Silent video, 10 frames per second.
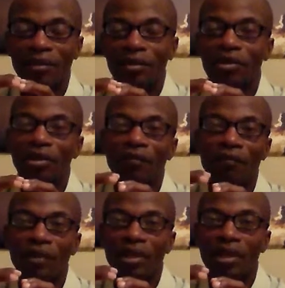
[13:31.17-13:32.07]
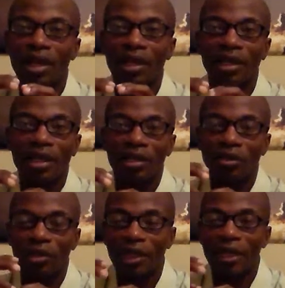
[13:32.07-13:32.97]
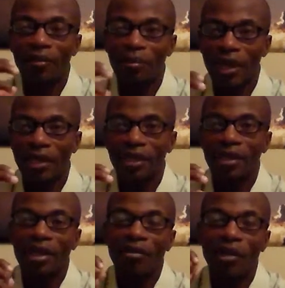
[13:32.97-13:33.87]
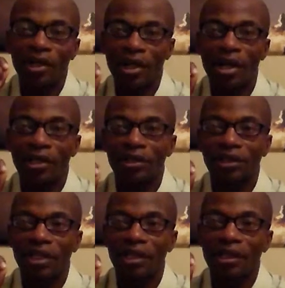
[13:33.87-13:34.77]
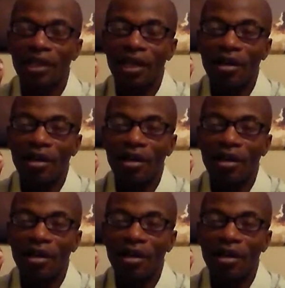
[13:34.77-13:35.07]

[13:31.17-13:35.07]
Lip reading: even though you feel like you can't make it, but God say,